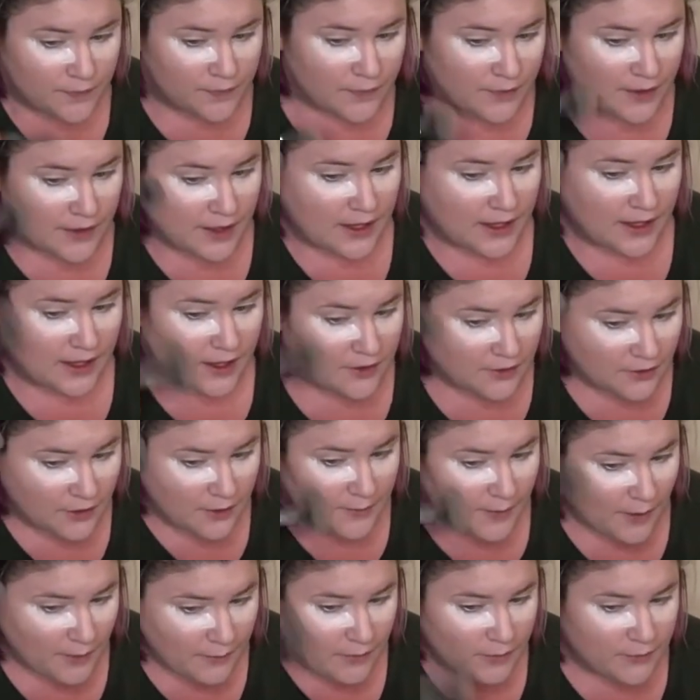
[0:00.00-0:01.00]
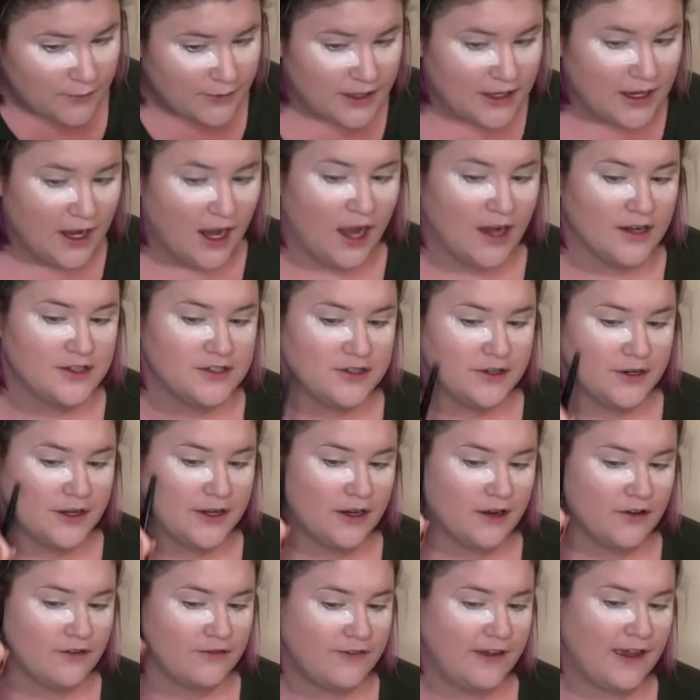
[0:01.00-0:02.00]
The key to remember when contouring
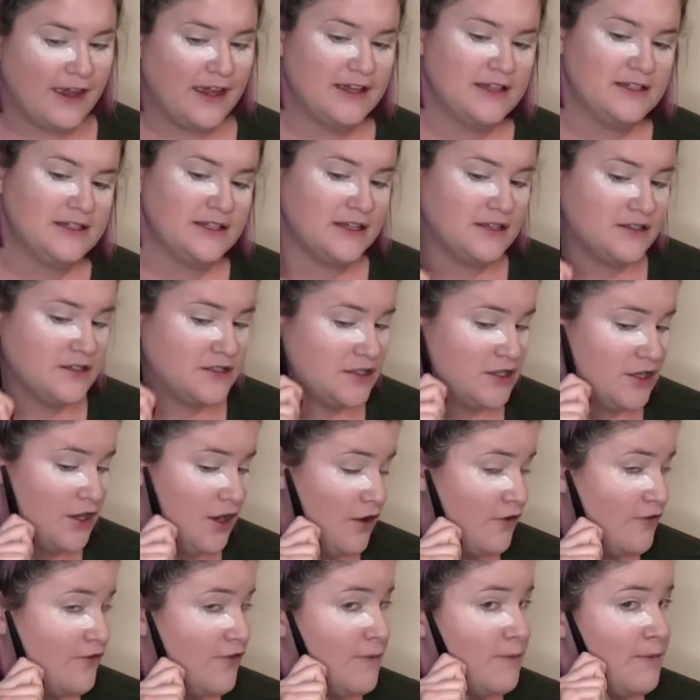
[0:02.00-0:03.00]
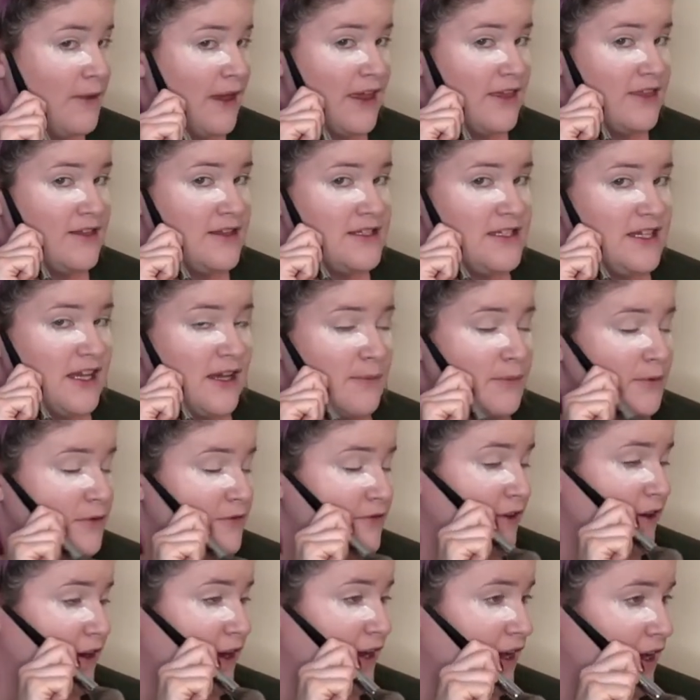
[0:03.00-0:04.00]
your face is to go from like the tip
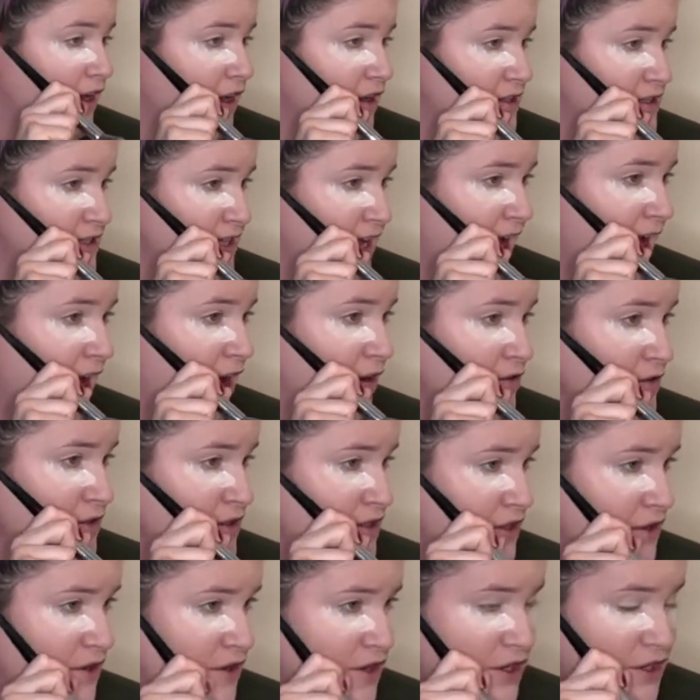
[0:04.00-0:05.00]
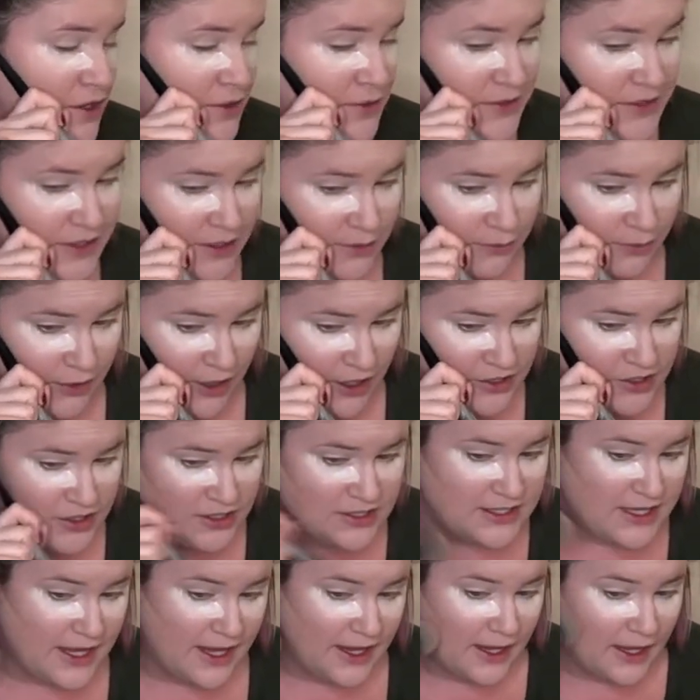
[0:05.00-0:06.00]
of your ear down, so you could use your brush
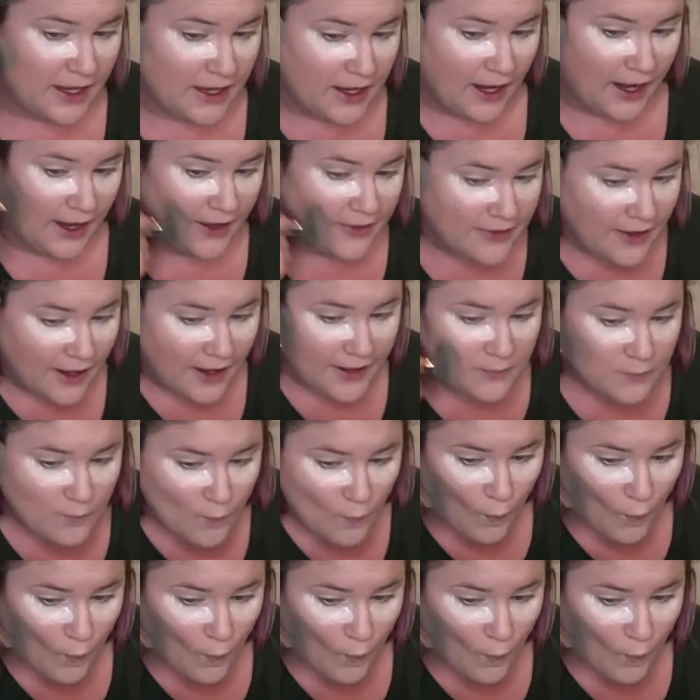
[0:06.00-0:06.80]
as like a guideline.